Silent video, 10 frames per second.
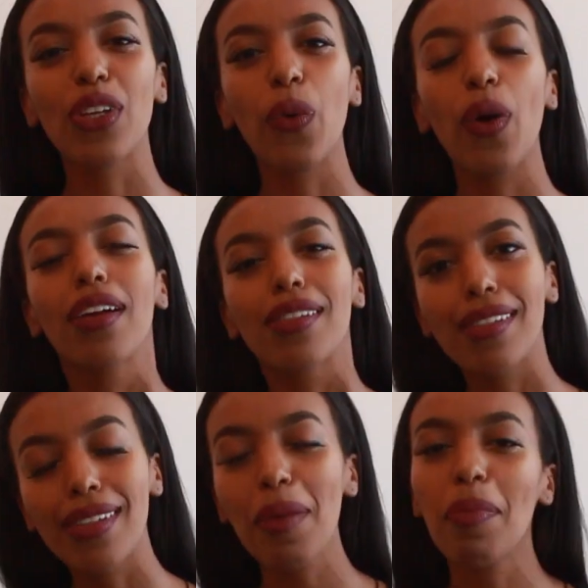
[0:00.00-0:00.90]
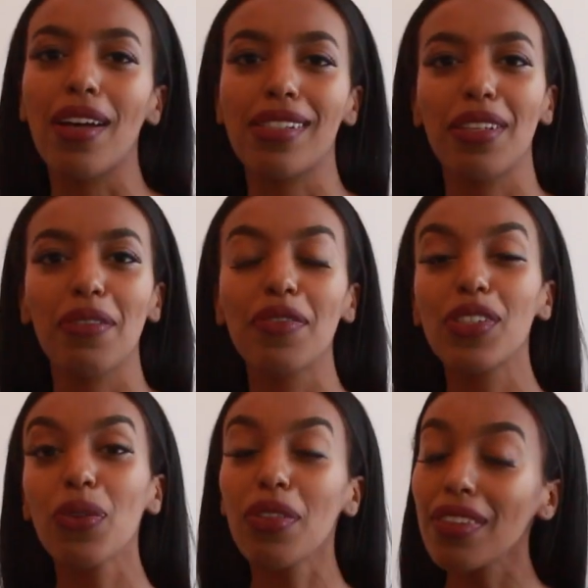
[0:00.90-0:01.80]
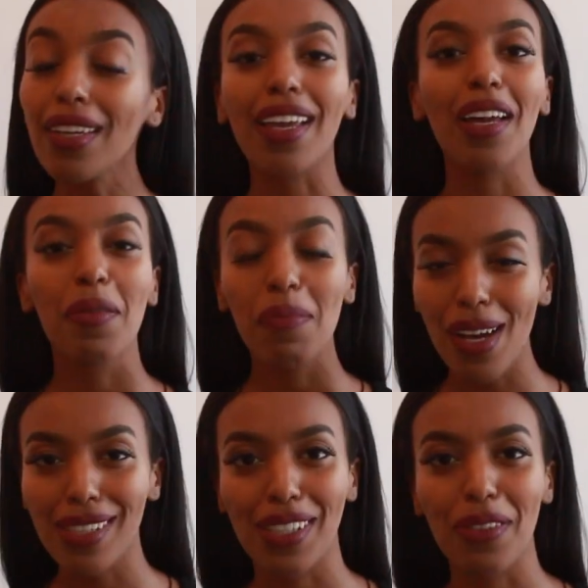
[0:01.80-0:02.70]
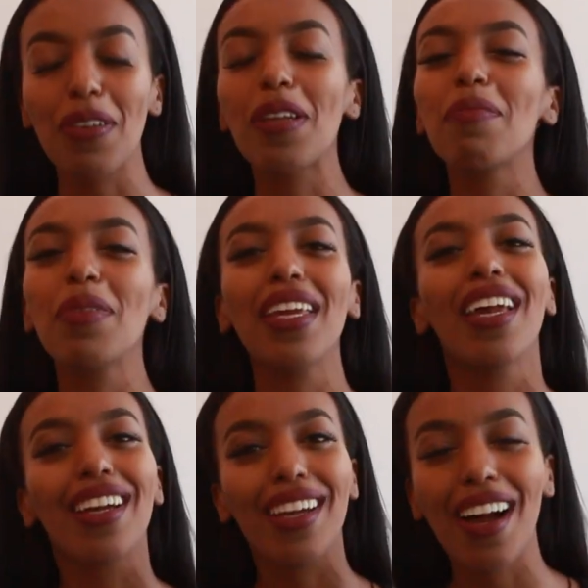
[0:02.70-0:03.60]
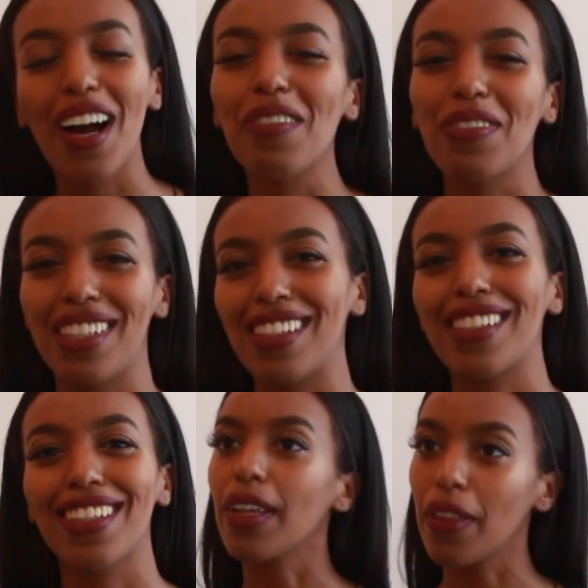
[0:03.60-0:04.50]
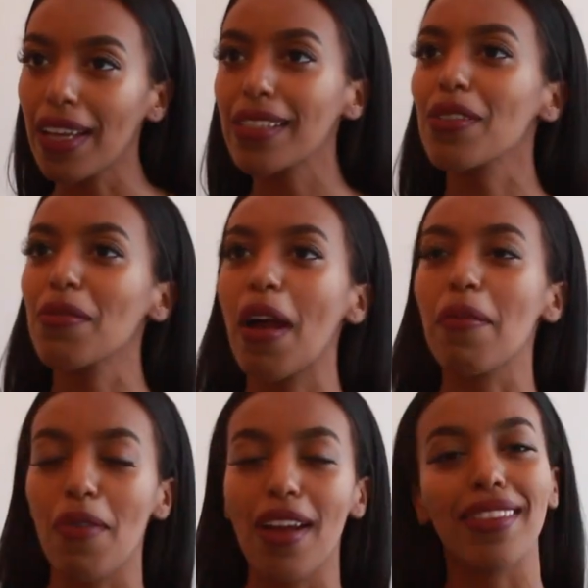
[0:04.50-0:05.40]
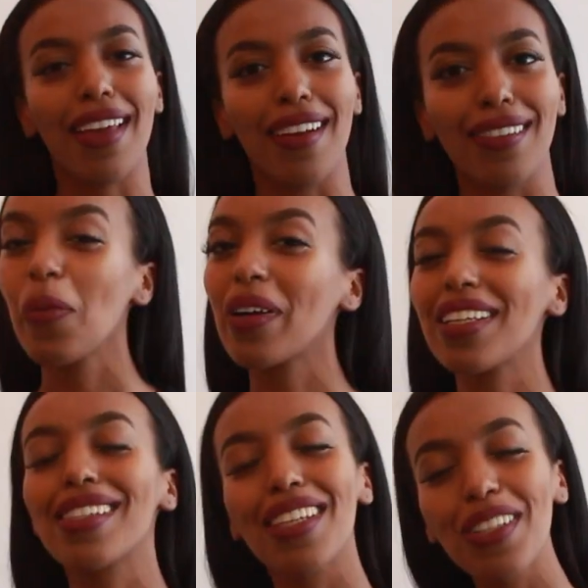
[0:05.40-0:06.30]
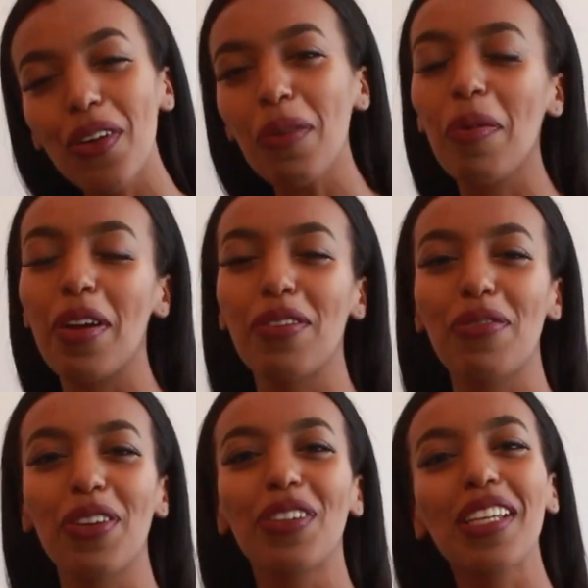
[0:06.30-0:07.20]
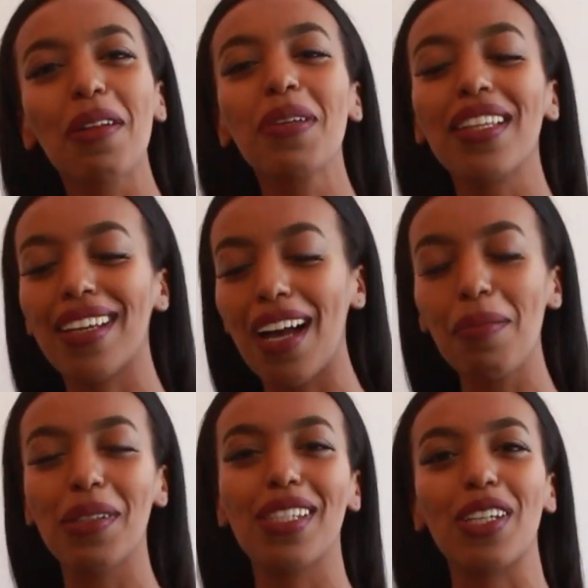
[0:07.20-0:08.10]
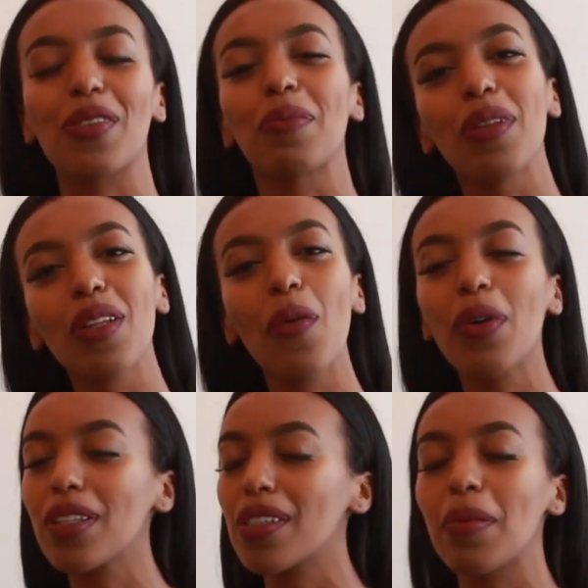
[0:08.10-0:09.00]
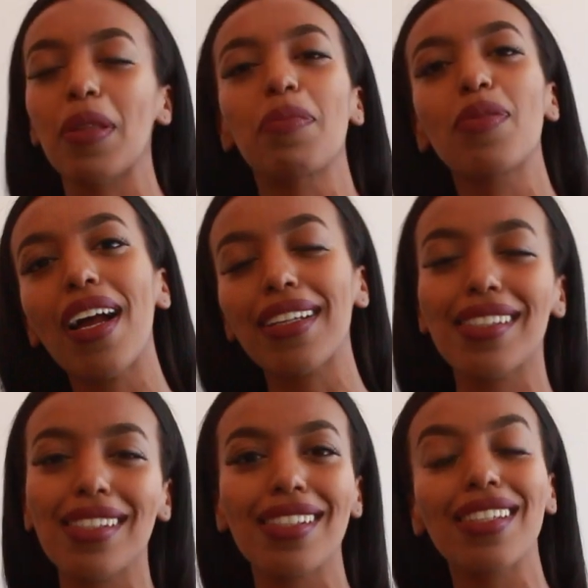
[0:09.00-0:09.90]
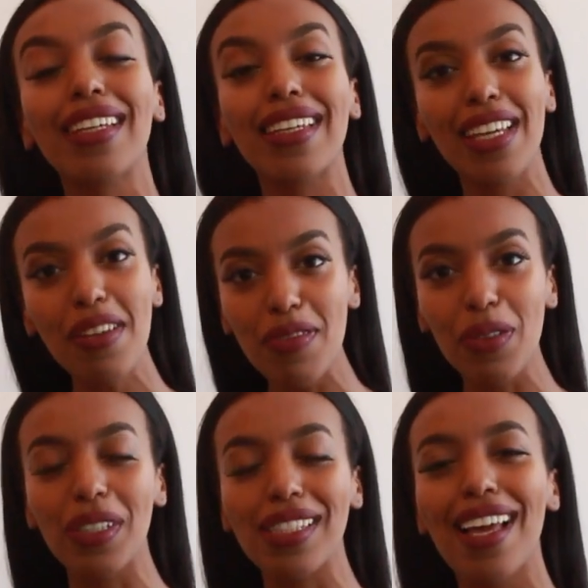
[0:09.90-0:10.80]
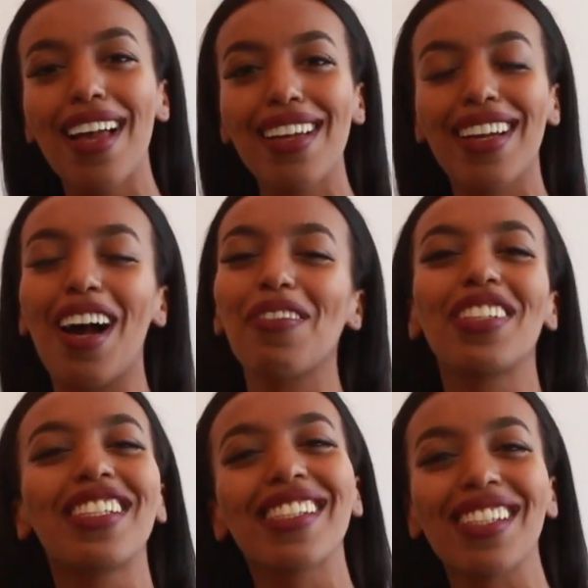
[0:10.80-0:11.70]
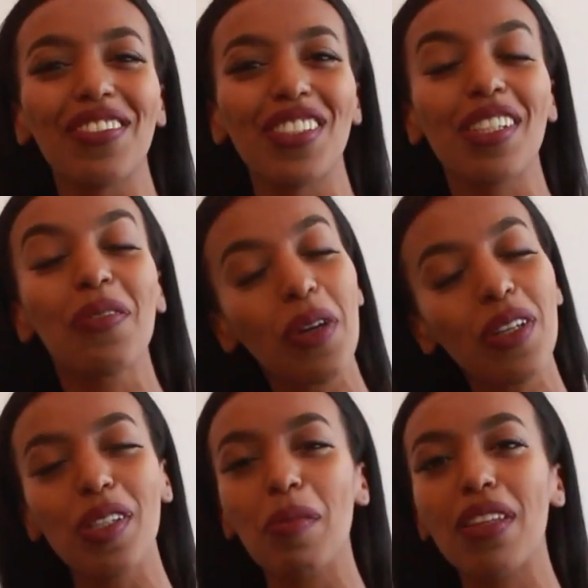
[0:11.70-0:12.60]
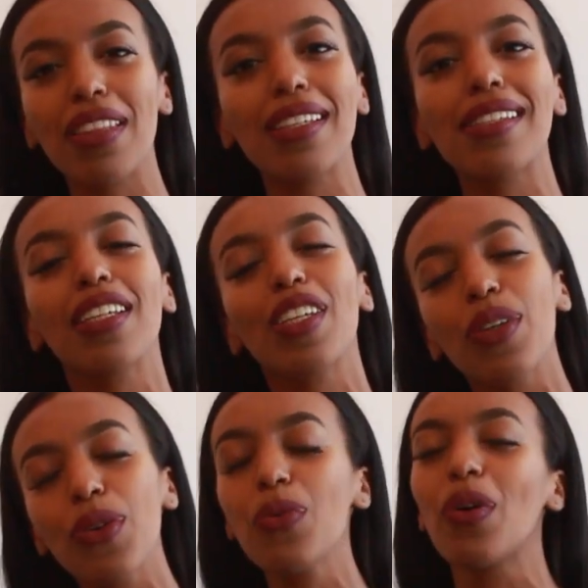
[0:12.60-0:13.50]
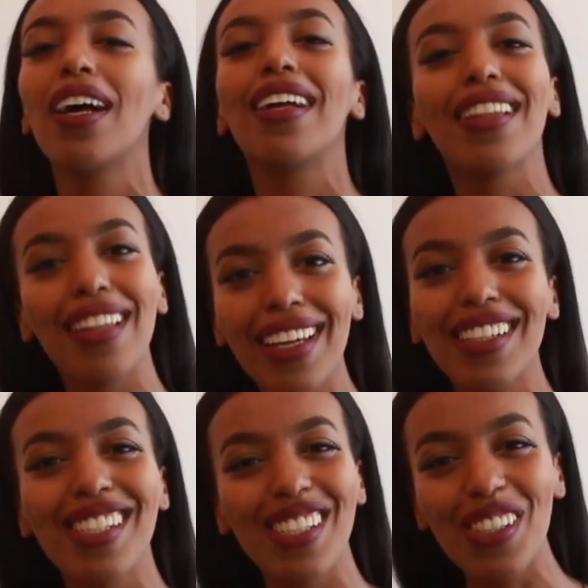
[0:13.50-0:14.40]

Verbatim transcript: So stay positive, to think positive, and be confident. Now that's a rhyme right there. What is your point of view? Tell me in the comment section below, what are some of the practices that can influence confidence levels, and what are some of the things that you like to